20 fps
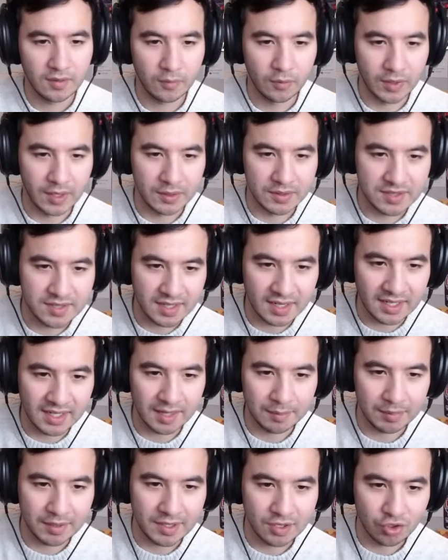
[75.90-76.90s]
When I was setting
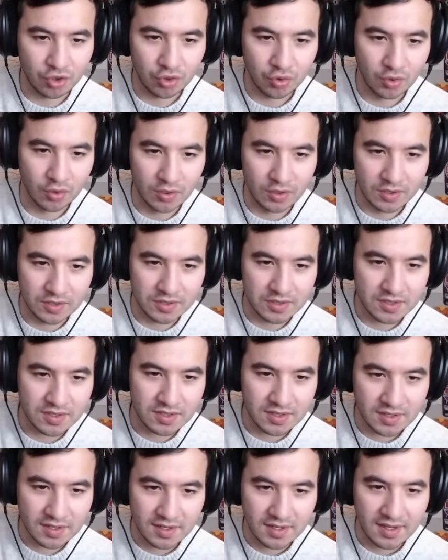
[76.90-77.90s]
up
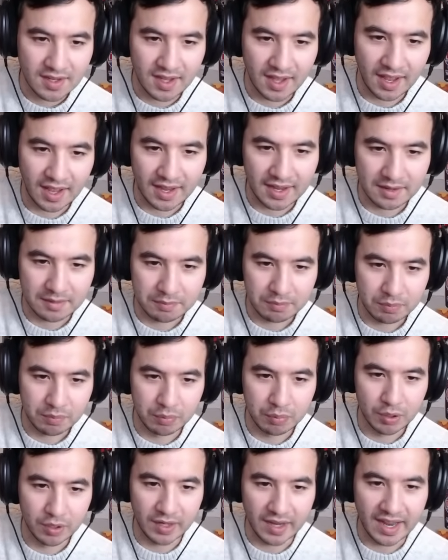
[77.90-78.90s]
controls, I
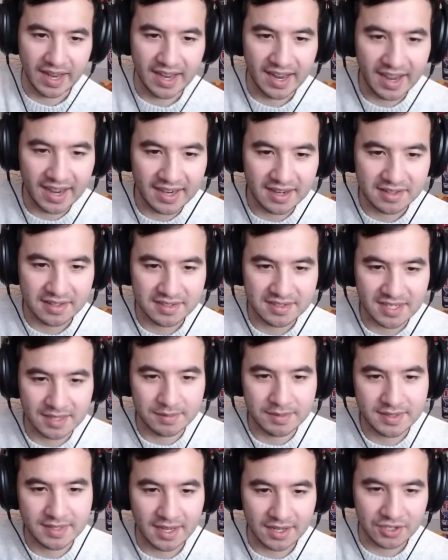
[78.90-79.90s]
put AI in the
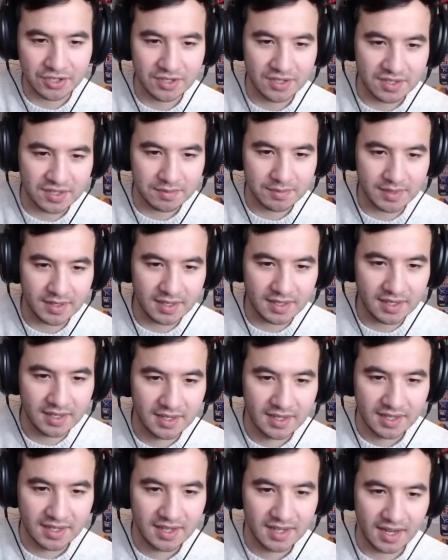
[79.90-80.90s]
same session as me,
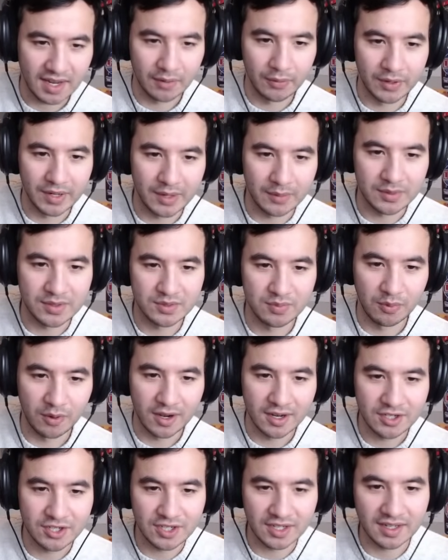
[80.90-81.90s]
and when I was
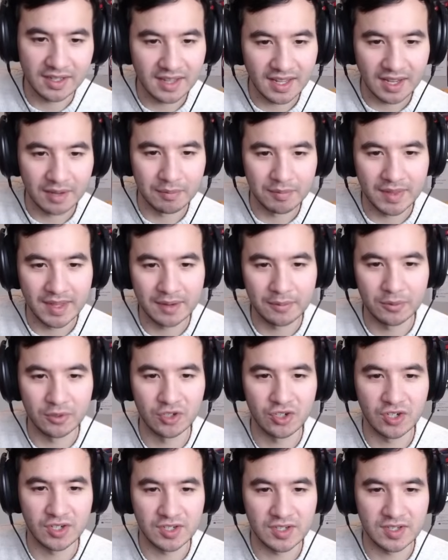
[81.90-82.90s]
watching them, they
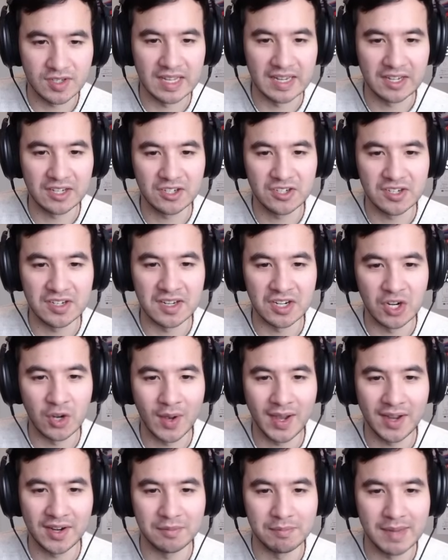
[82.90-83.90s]
didn't
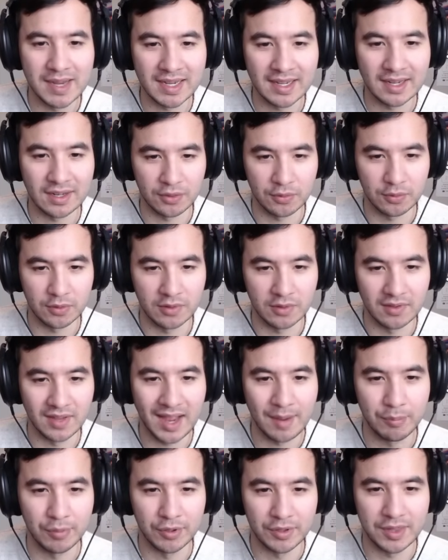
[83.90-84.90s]
know how to make it through the
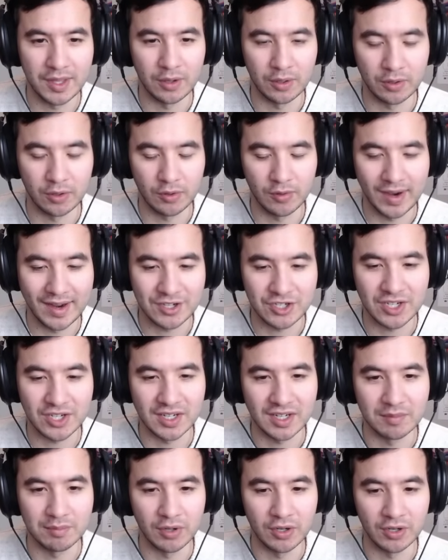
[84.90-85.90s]
lap without
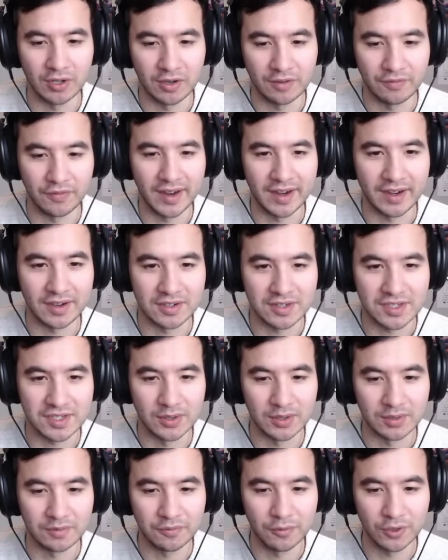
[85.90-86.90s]
crashing and burning on fire.
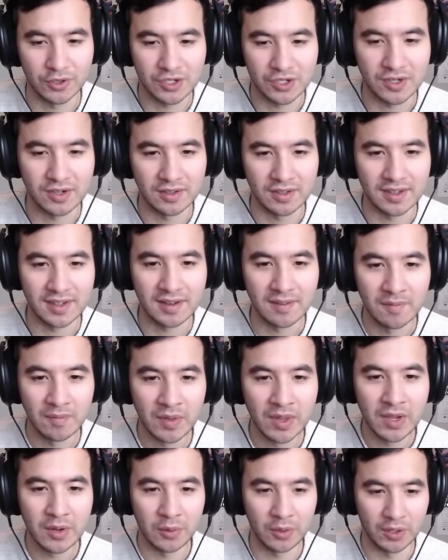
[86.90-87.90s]
So unfortunately,
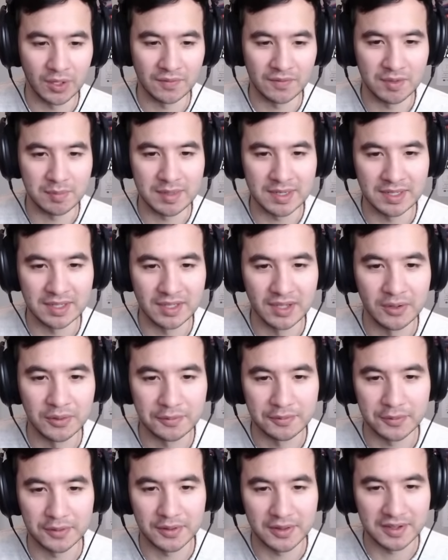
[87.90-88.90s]
we're gonna have to be
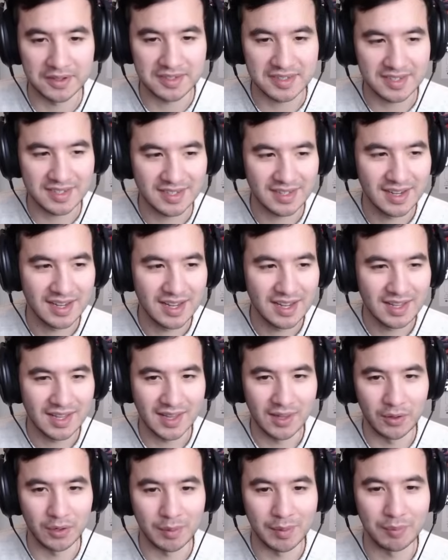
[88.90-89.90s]
alone for this.
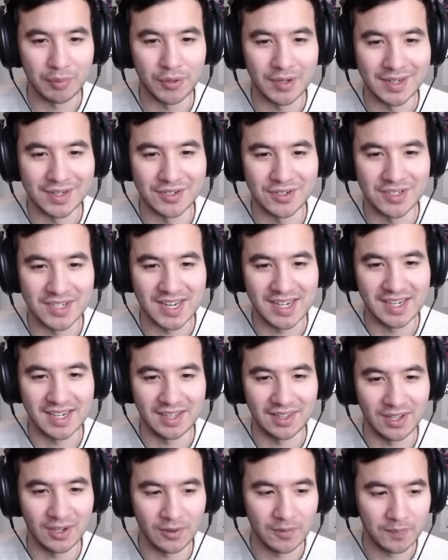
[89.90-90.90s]
That would have been pretty
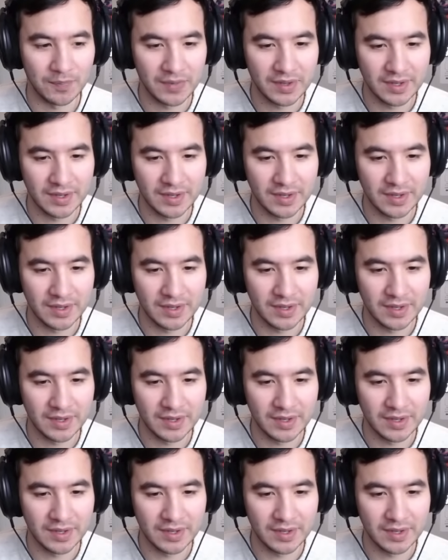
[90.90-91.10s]
entertaining though.